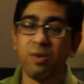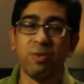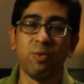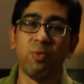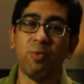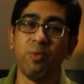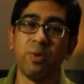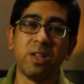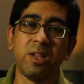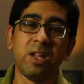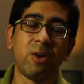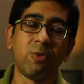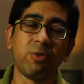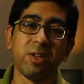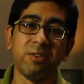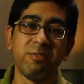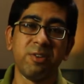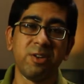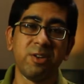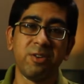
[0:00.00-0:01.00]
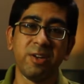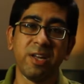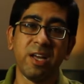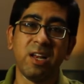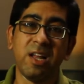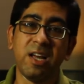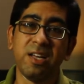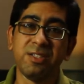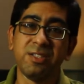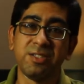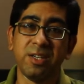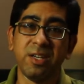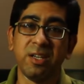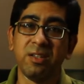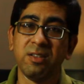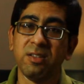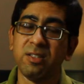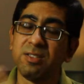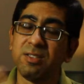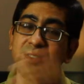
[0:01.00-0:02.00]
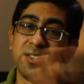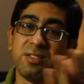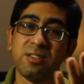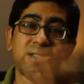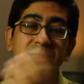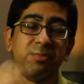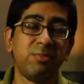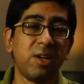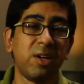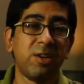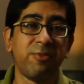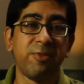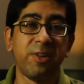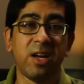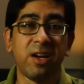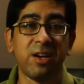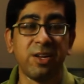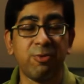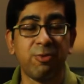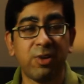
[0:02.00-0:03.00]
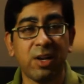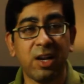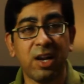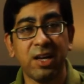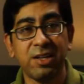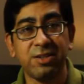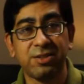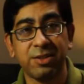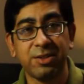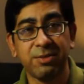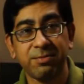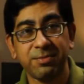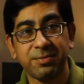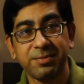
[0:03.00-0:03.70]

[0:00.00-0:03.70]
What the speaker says: without even realizing the system that we are utilizing.